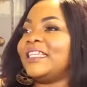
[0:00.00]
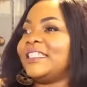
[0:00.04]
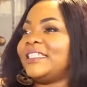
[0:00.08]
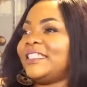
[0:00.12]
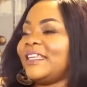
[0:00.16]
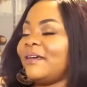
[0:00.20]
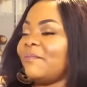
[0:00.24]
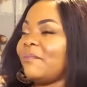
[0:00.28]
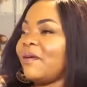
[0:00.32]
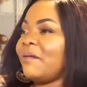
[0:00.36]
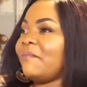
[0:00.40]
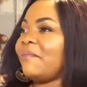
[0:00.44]

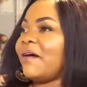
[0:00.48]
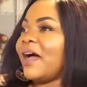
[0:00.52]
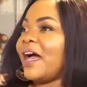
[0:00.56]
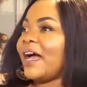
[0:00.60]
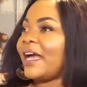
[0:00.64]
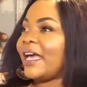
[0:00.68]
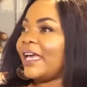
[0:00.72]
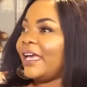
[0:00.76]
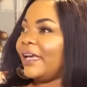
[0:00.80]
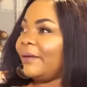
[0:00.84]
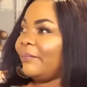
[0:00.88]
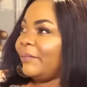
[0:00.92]
NSM member
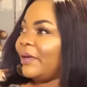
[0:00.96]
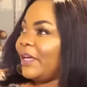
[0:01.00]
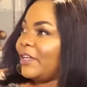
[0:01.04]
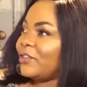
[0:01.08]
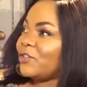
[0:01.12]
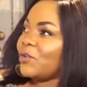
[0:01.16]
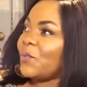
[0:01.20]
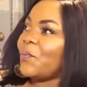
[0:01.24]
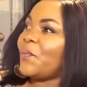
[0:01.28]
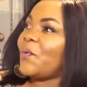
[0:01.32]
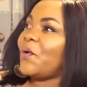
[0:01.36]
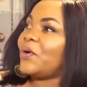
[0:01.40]
I came here
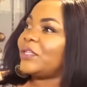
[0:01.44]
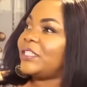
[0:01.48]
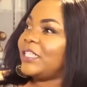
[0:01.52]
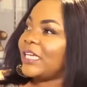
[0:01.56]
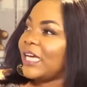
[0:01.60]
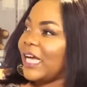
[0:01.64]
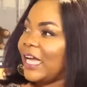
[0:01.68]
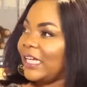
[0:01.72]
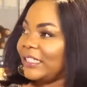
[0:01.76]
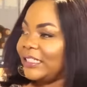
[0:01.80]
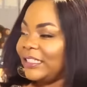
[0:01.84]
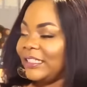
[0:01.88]

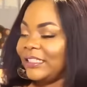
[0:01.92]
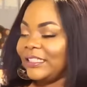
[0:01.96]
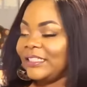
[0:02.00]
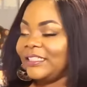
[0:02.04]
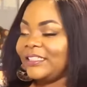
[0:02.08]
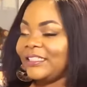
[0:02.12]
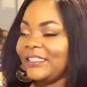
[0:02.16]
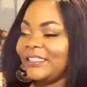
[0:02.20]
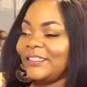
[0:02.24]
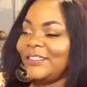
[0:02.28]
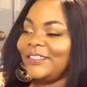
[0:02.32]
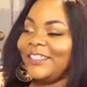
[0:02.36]
supporting
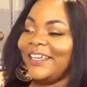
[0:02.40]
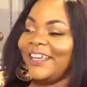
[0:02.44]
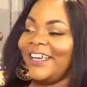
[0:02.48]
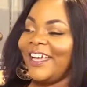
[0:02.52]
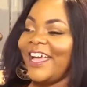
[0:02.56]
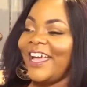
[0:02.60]
artist. It